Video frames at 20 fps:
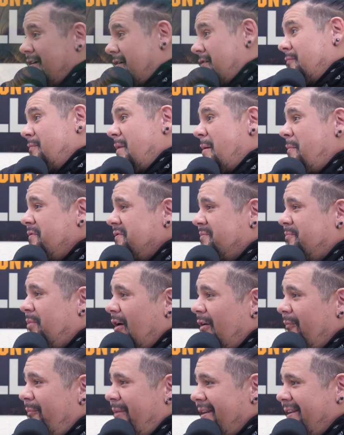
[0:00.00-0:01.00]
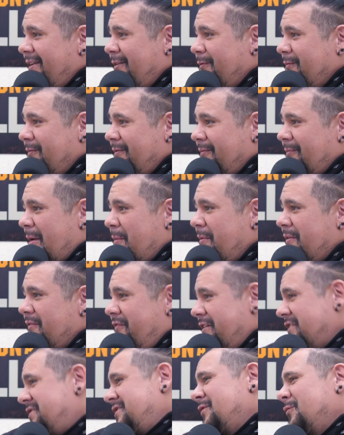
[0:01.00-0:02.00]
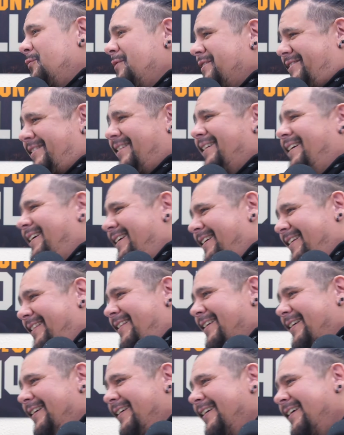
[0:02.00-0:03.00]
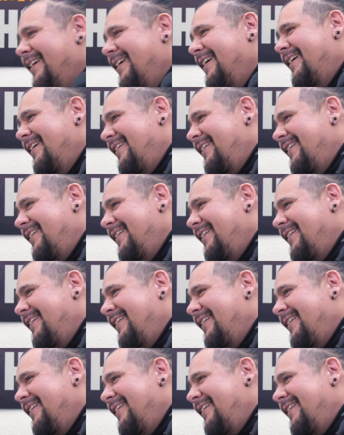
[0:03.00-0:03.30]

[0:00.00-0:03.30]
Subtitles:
maybe it was Paul Bettany. Maybe Vision was the